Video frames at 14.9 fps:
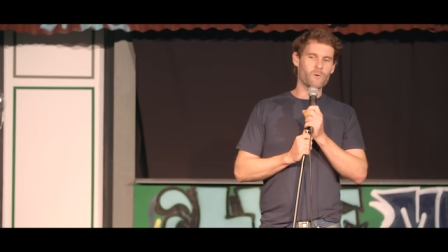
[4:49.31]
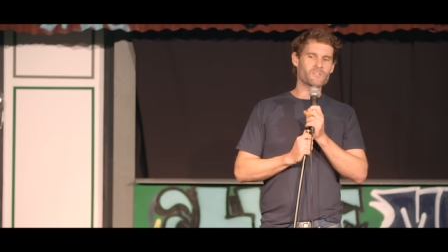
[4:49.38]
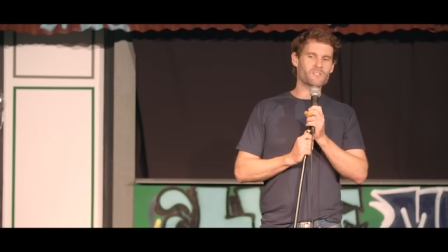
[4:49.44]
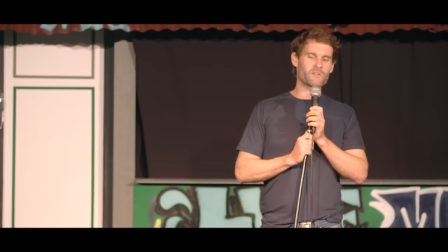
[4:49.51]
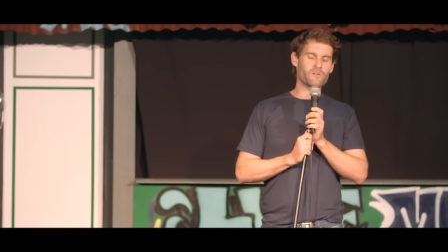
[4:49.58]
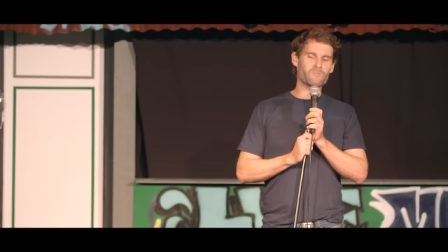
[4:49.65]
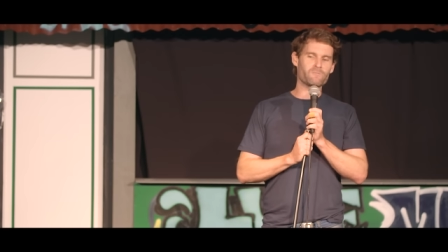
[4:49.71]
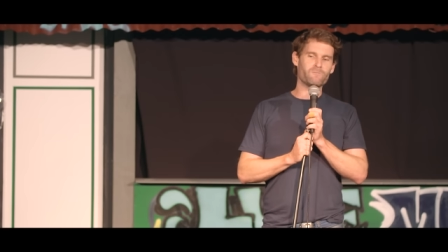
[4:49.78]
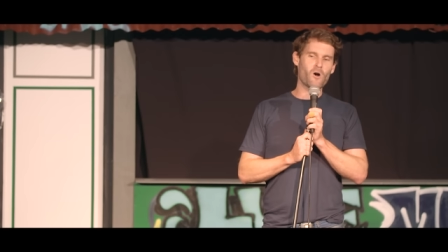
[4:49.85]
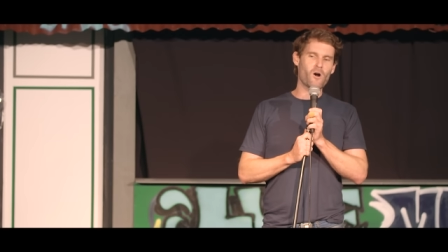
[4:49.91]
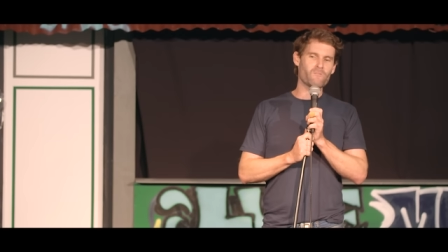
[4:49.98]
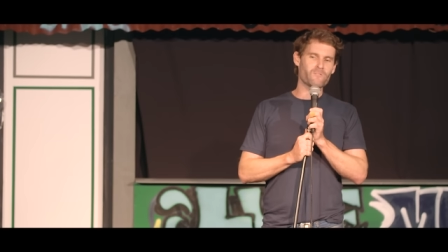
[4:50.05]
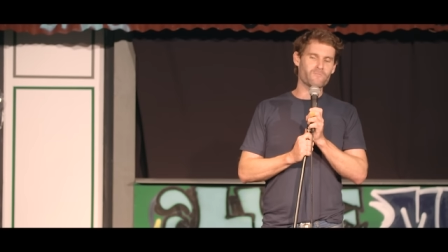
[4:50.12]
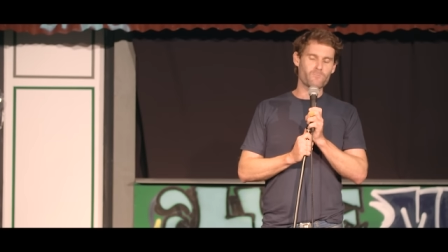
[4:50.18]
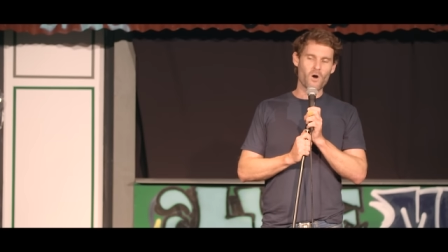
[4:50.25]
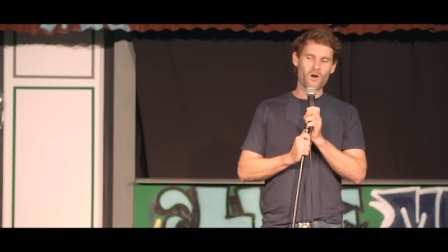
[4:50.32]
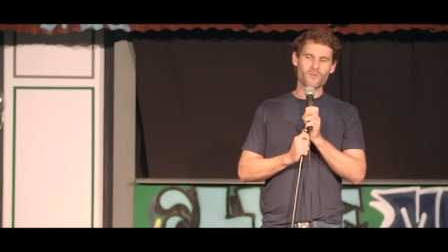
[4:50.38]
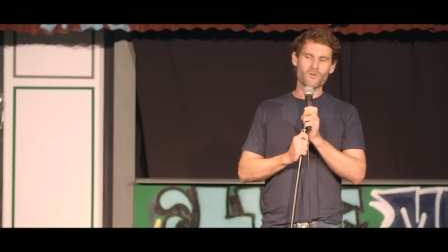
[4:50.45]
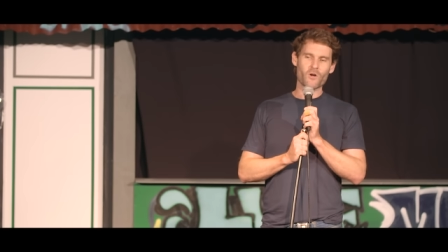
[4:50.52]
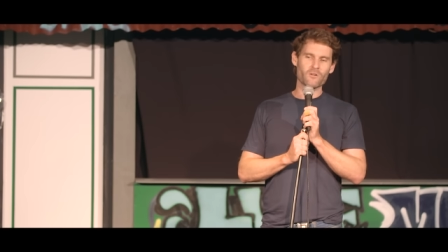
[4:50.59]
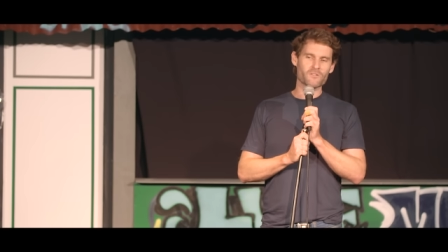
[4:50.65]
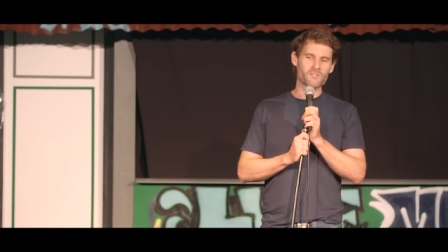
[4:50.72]
I was giving five of my
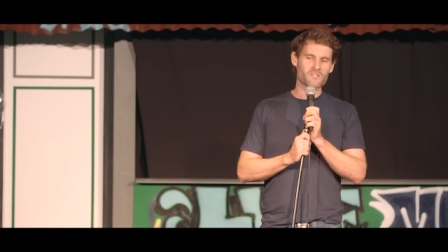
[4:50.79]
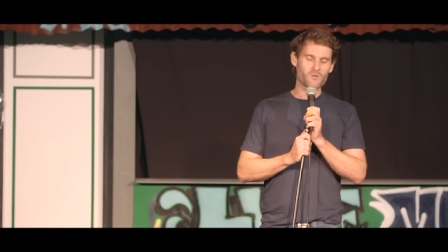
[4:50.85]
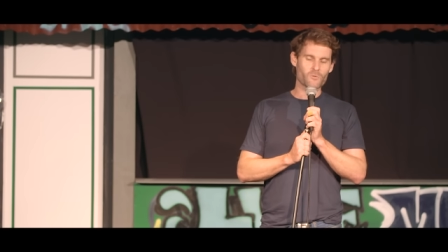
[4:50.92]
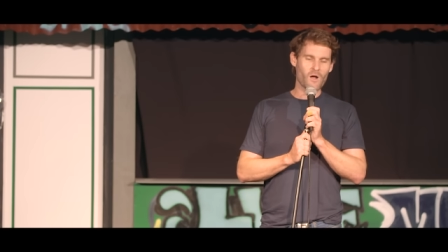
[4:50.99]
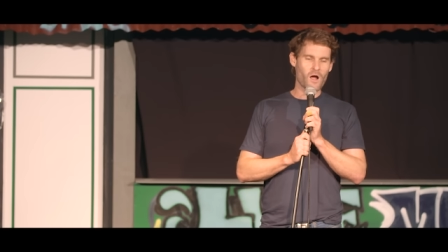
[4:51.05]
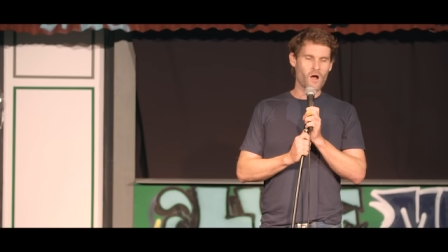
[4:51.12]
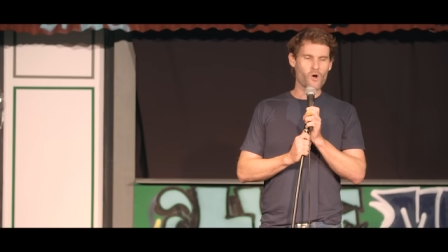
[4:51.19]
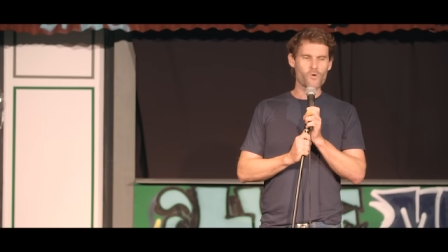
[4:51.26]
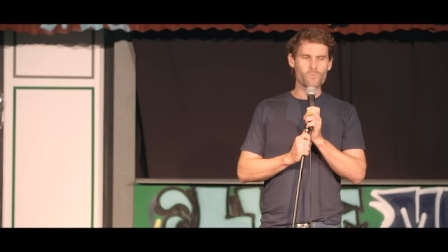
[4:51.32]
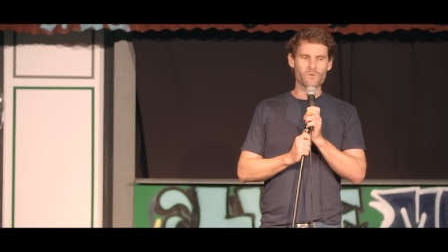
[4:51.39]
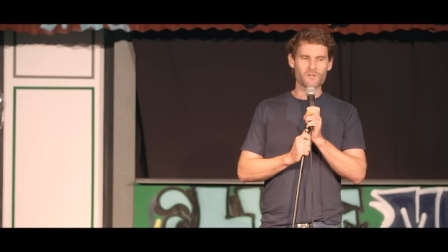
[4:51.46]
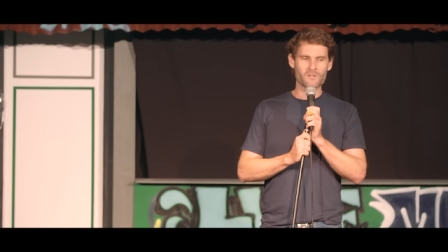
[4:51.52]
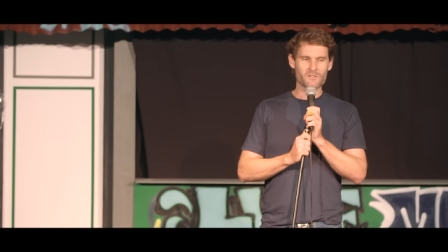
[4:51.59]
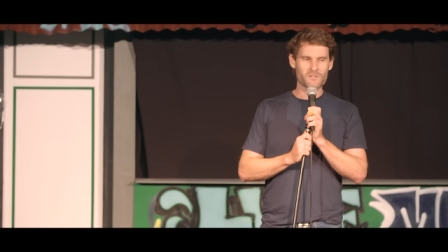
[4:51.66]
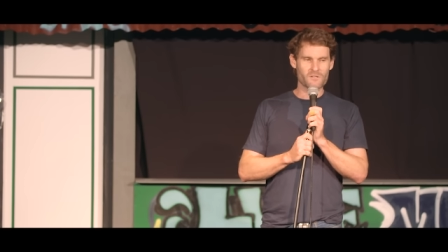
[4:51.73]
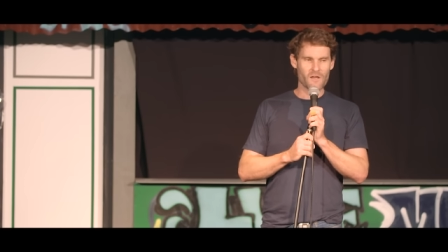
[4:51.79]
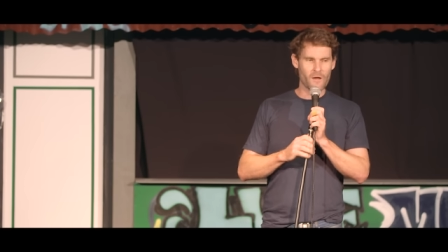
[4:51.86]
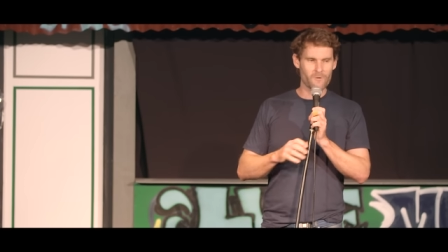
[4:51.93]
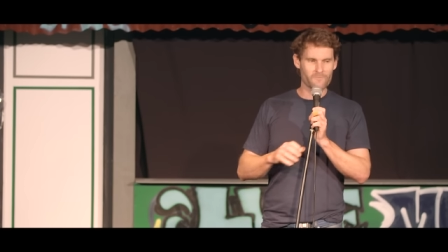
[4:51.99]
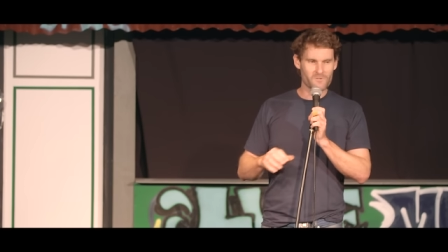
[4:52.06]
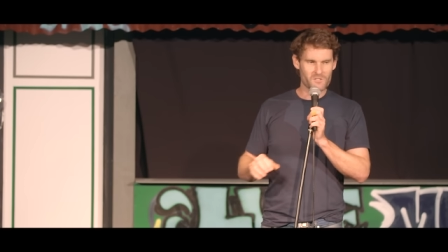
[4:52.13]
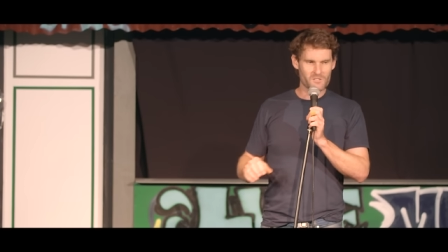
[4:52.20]
dollars to a homeless,
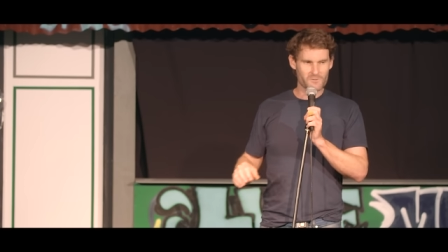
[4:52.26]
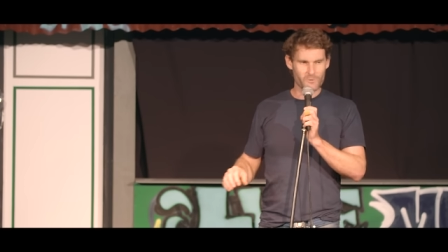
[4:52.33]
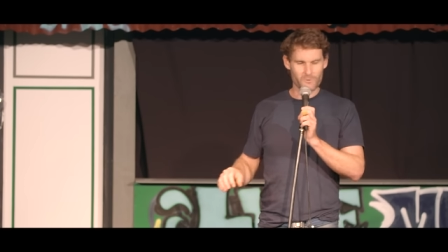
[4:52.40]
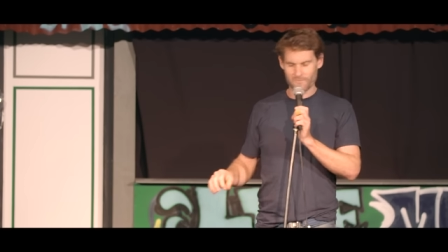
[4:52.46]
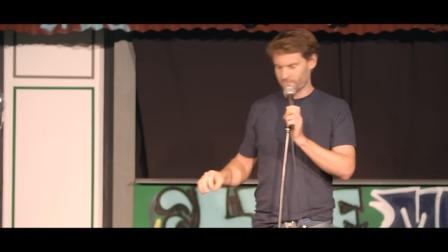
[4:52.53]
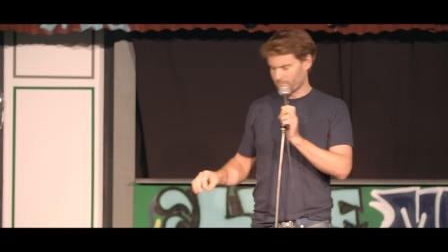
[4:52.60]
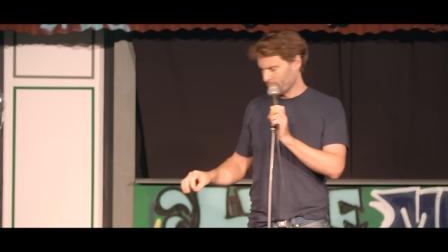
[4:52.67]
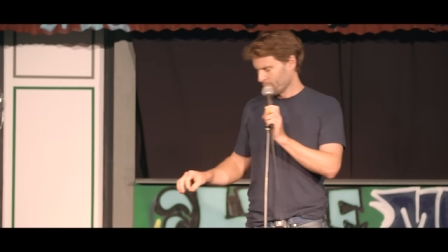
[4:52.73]
and I've just sort of...